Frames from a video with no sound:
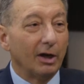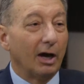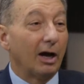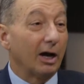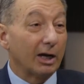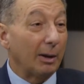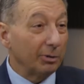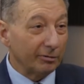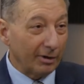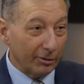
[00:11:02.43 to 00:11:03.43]
a
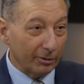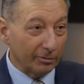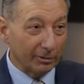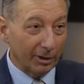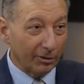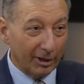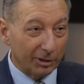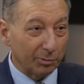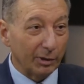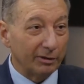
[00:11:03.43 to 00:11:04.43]
couple of other little
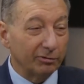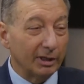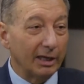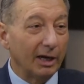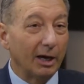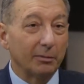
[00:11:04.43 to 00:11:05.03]
things briefly,